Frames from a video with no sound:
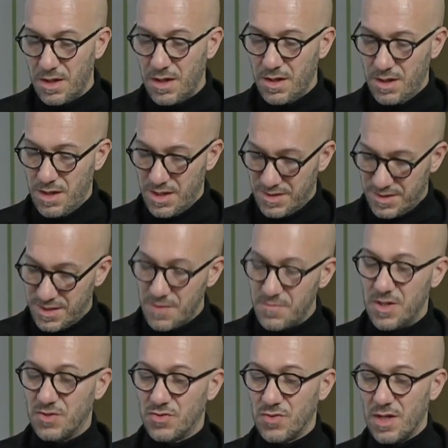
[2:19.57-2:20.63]

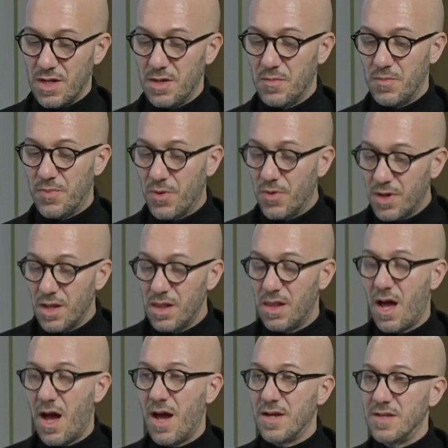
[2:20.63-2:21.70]
asymmetry, broken
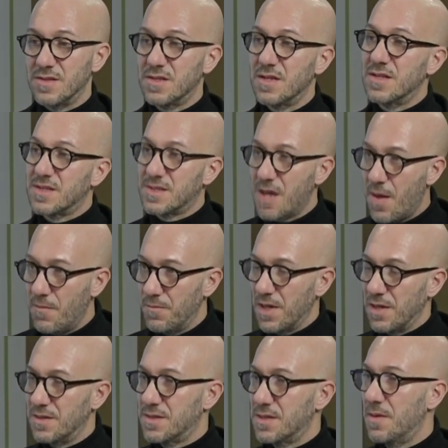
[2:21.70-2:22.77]
lines,
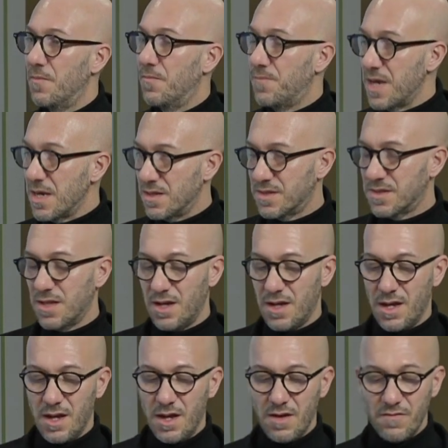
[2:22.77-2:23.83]
summits, peaks,
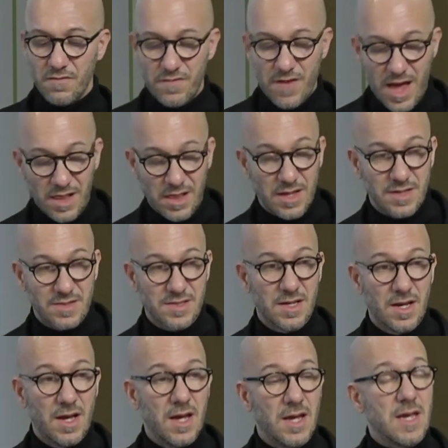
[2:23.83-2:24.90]
valleys,
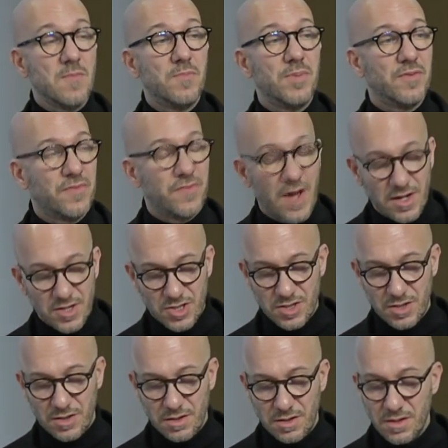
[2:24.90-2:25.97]

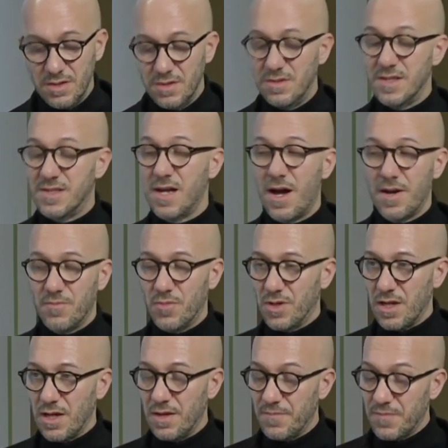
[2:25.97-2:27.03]
imperfection, disharmony,
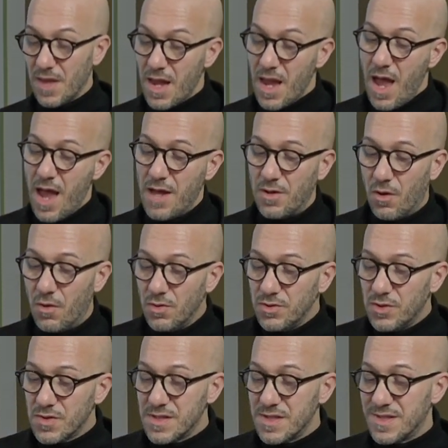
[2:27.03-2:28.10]
and all
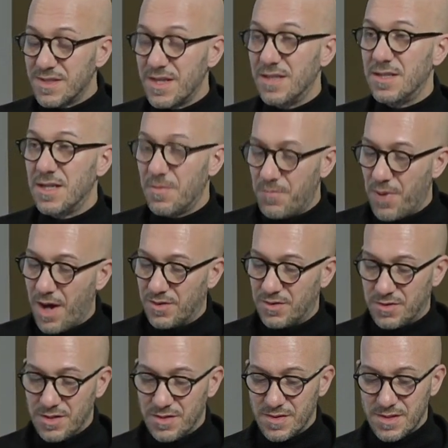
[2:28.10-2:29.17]
those aesthetic
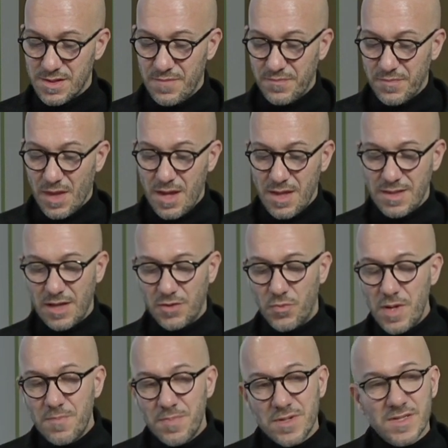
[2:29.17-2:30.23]
patterns that we
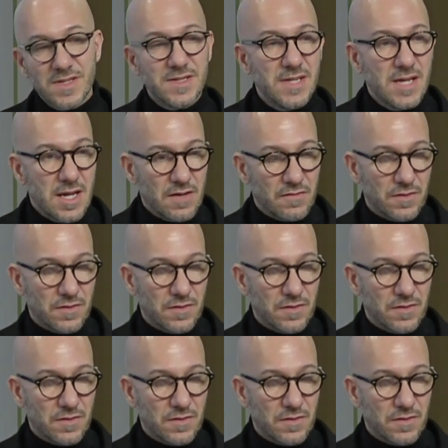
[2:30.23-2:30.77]
perceive